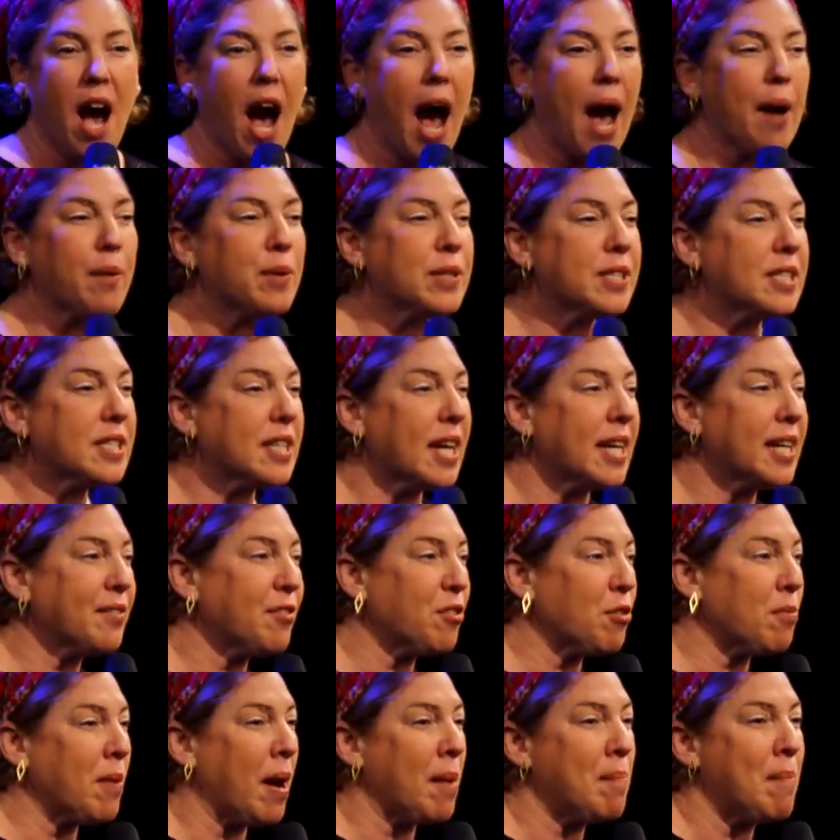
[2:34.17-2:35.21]
I was studying
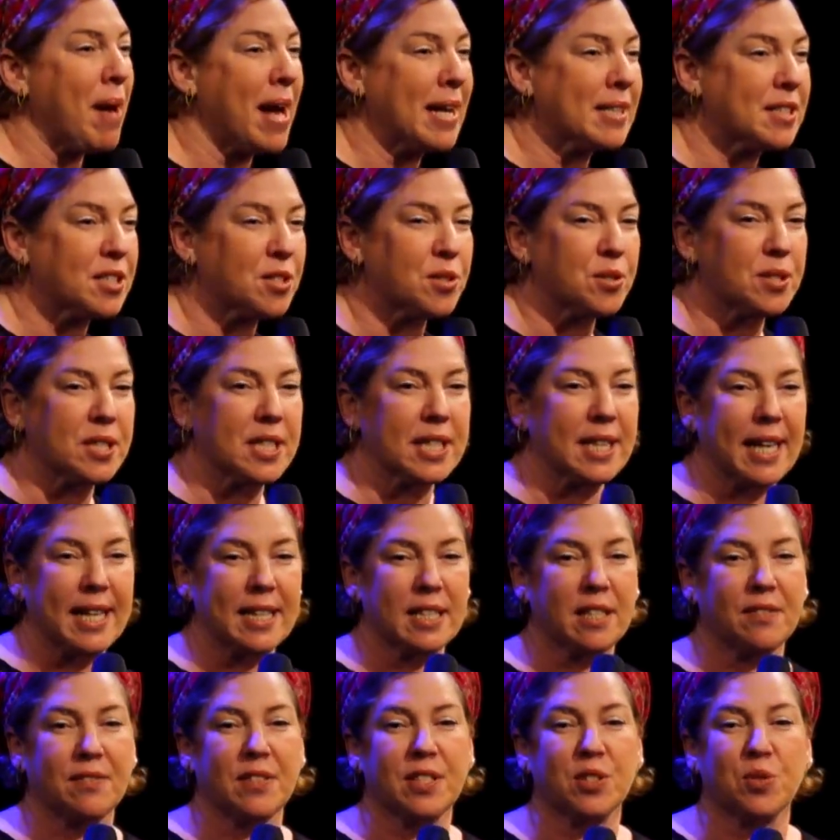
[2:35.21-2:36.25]
for my master's in
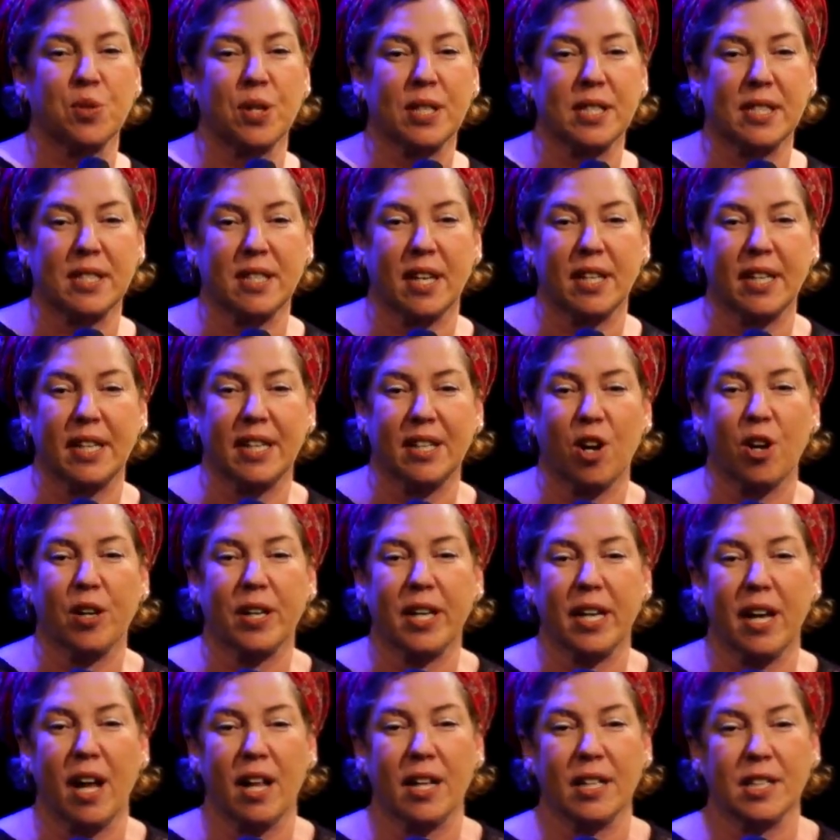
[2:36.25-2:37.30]
Land of Israel study and
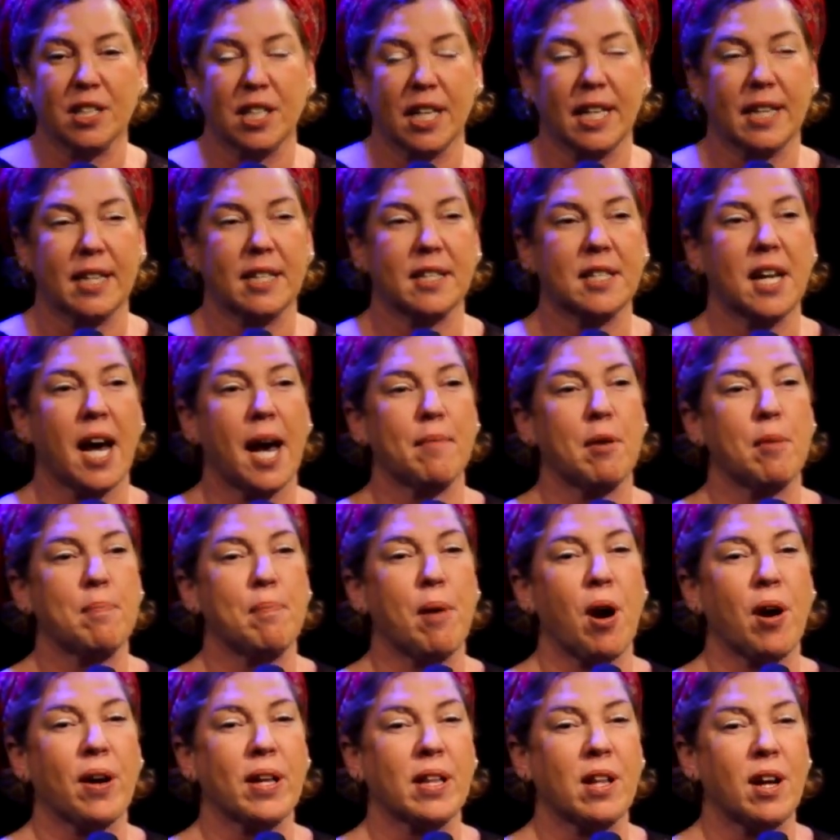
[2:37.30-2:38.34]
archaeology at the time at
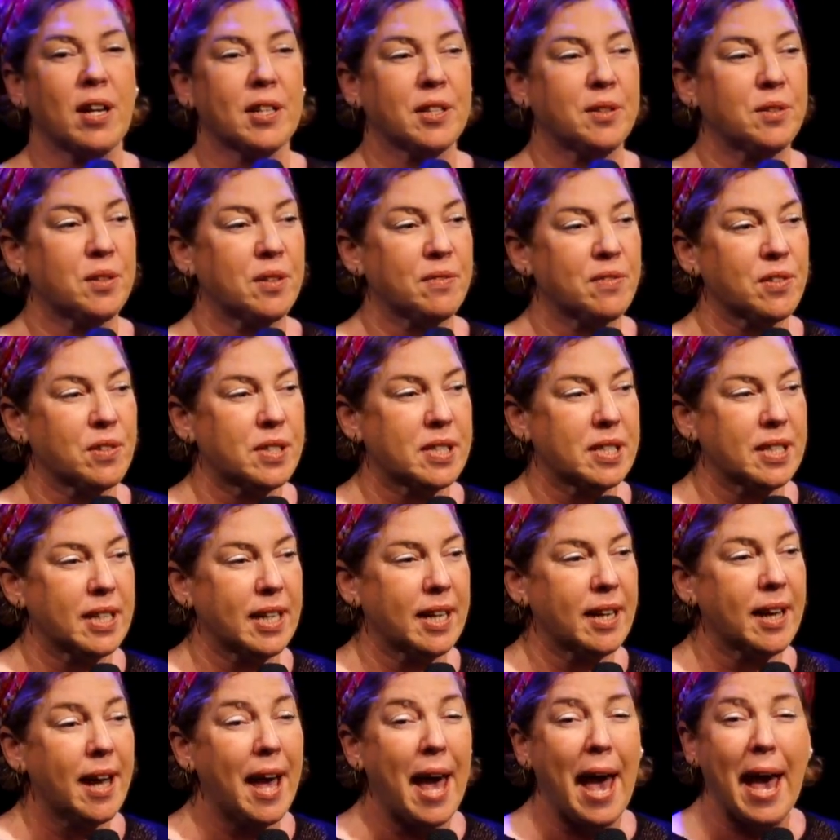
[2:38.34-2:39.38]
Bar Ilan
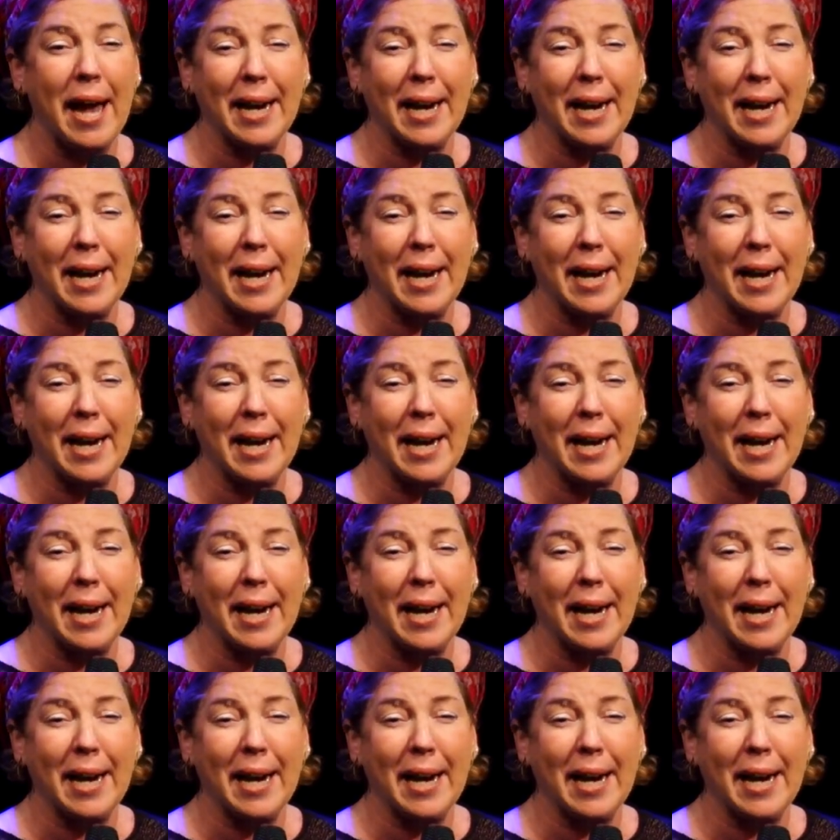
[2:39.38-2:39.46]
University,